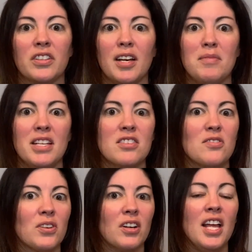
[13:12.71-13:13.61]
That means
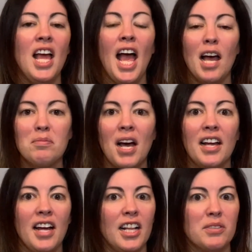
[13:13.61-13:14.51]
for Epcot
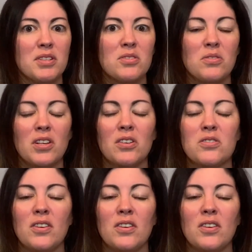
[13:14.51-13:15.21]
and Hollywood Studios,